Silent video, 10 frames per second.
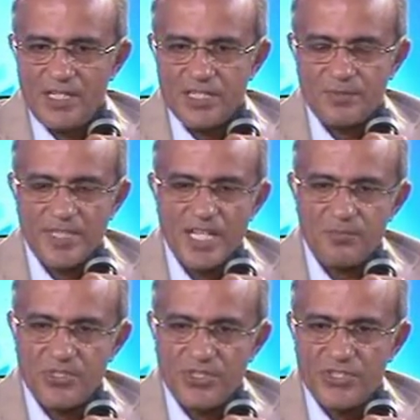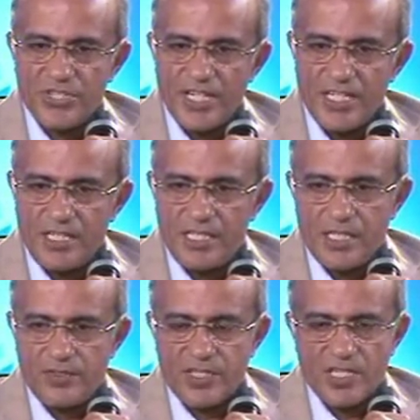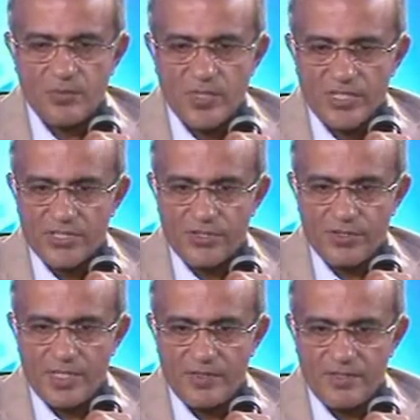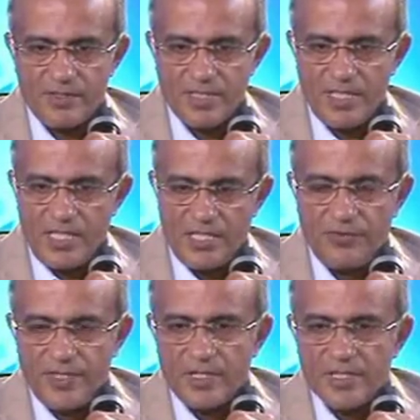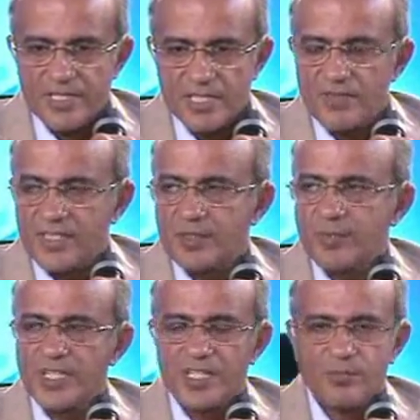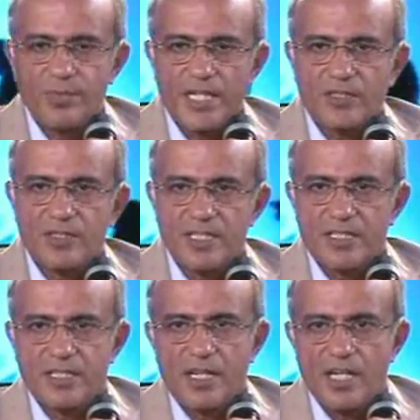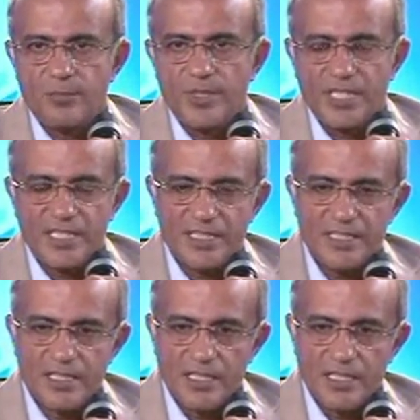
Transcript: Something happens in China and our stock markets go down. The Federal Reserve has a bigger impact on us than RBI.